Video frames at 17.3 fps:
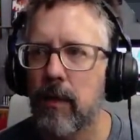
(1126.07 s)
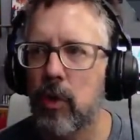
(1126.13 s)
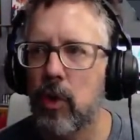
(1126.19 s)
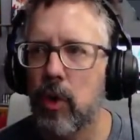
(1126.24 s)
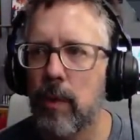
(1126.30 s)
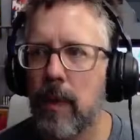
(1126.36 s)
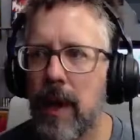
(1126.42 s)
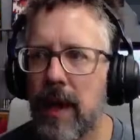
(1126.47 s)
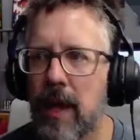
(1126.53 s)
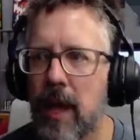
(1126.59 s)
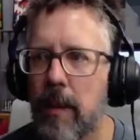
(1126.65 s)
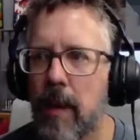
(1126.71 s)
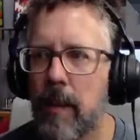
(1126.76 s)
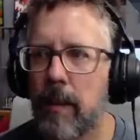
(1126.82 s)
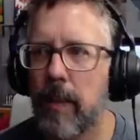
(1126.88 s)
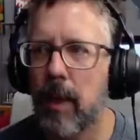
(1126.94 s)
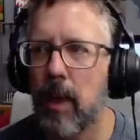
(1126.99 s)
you might come
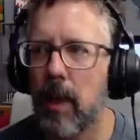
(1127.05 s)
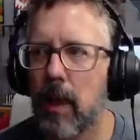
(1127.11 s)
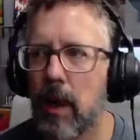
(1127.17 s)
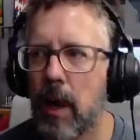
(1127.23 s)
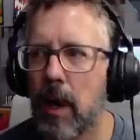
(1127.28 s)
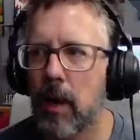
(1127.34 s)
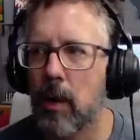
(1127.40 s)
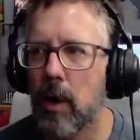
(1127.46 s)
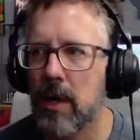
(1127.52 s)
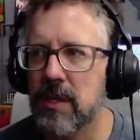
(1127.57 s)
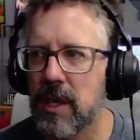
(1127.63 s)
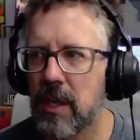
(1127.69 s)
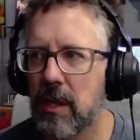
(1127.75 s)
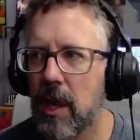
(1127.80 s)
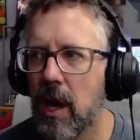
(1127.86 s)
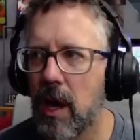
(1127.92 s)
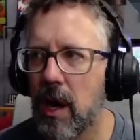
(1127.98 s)
up across a
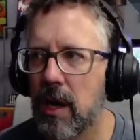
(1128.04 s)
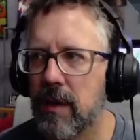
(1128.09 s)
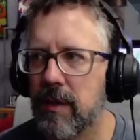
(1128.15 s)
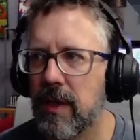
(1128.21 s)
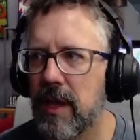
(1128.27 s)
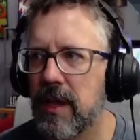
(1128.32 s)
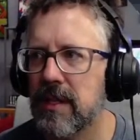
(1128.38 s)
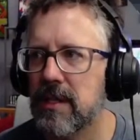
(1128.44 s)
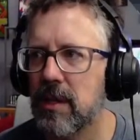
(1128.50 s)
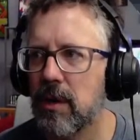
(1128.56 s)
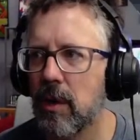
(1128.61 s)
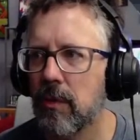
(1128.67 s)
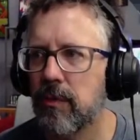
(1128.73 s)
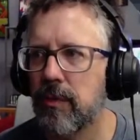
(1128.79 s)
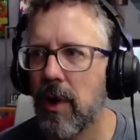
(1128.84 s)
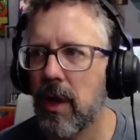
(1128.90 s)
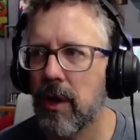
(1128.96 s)
log that's
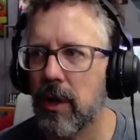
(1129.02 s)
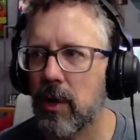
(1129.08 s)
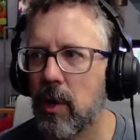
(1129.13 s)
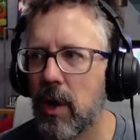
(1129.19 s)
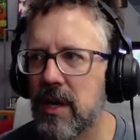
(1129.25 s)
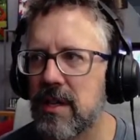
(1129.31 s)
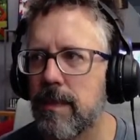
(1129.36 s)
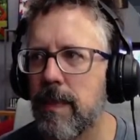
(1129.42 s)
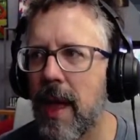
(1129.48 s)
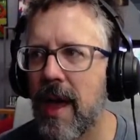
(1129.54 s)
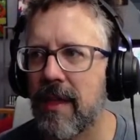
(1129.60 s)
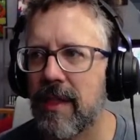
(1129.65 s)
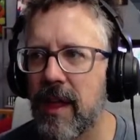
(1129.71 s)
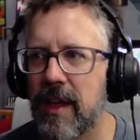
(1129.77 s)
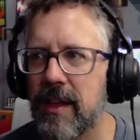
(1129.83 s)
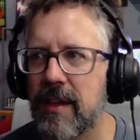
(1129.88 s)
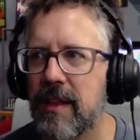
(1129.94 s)
fallen across the path
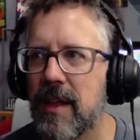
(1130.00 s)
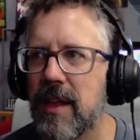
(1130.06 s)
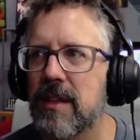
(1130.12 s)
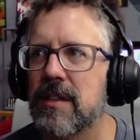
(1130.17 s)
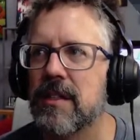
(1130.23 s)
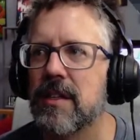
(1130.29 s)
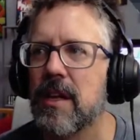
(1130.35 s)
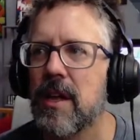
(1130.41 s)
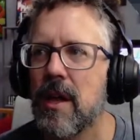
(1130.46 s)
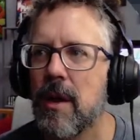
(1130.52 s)
like this,